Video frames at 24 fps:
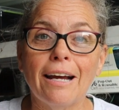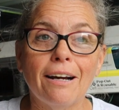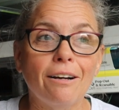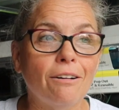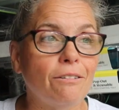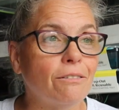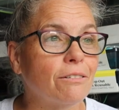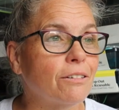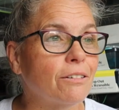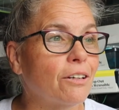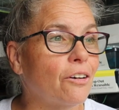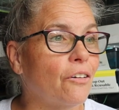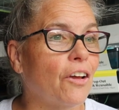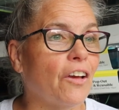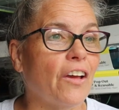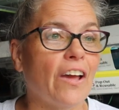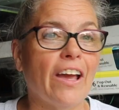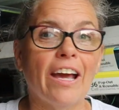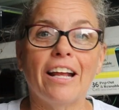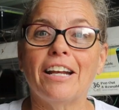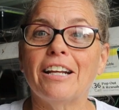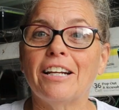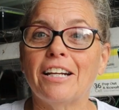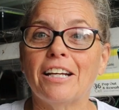now, gonna
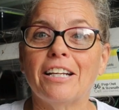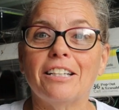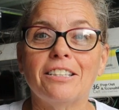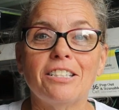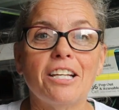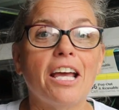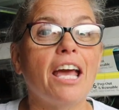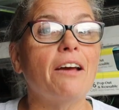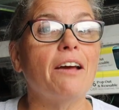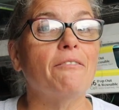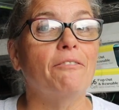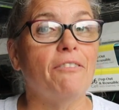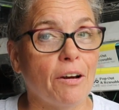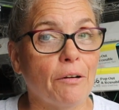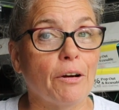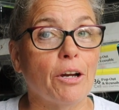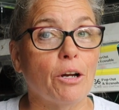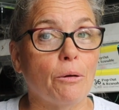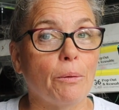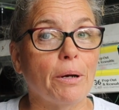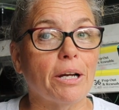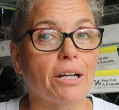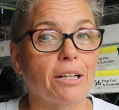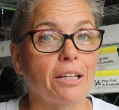edit it
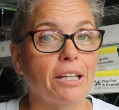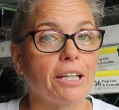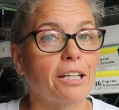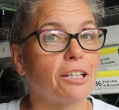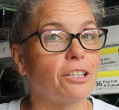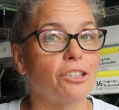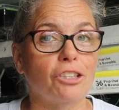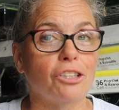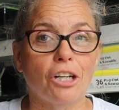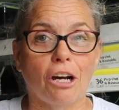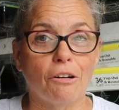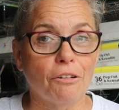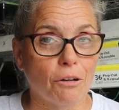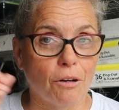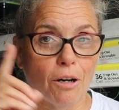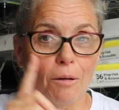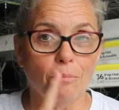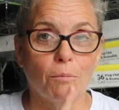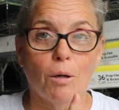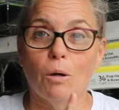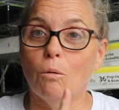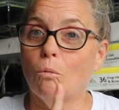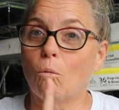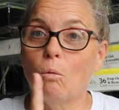very quickly because y'all know
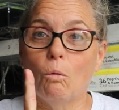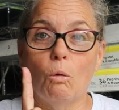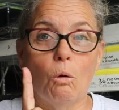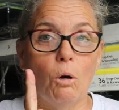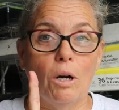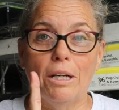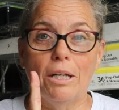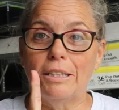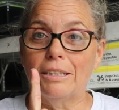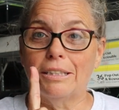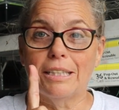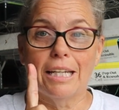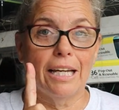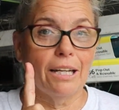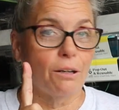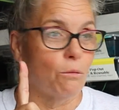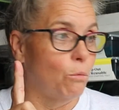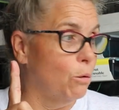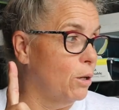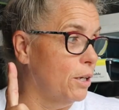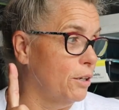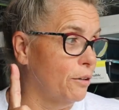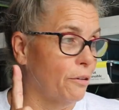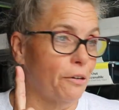I'm a
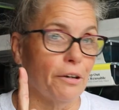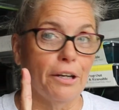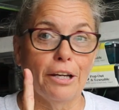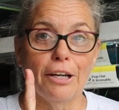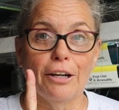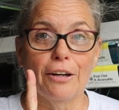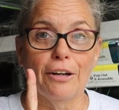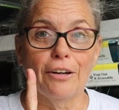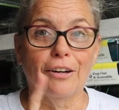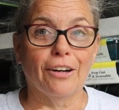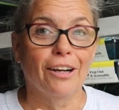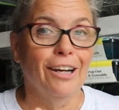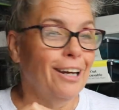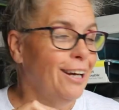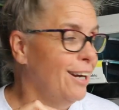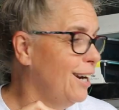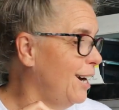one-take wonder here,